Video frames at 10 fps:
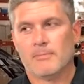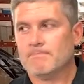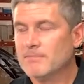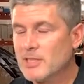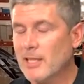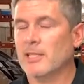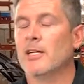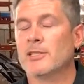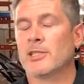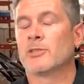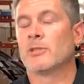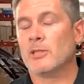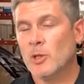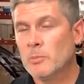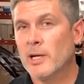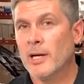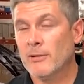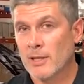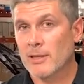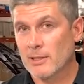Diagnostics are a low
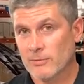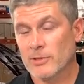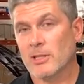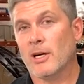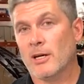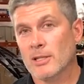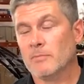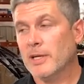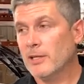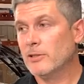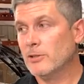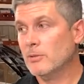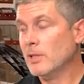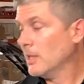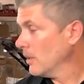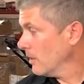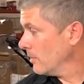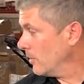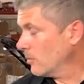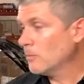priority thing for a car compared to,
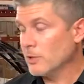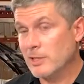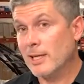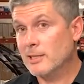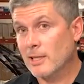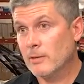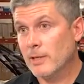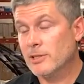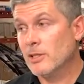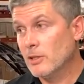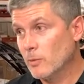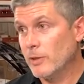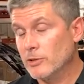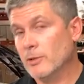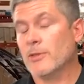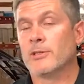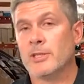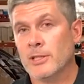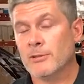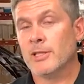you know, we're sliding sideways, the wheels are at
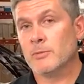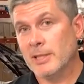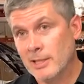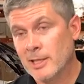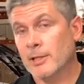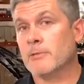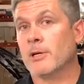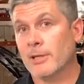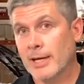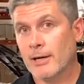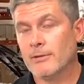13 degrees, we need to cut the throttle now.